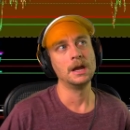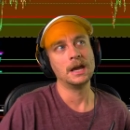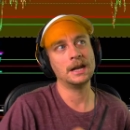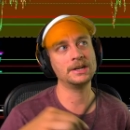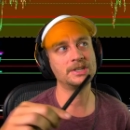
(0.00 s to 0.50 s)

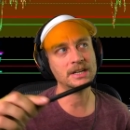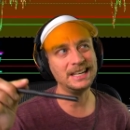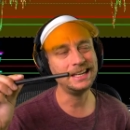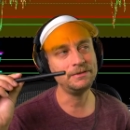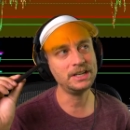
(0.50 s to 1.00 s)
And it's an
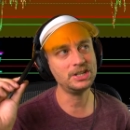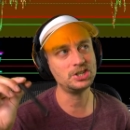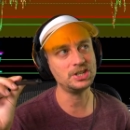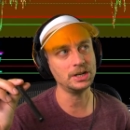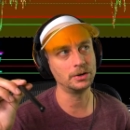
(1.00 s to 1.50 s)

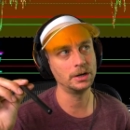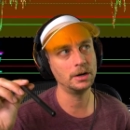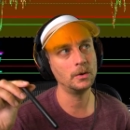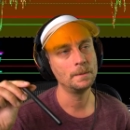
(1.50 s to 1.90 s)
EV0.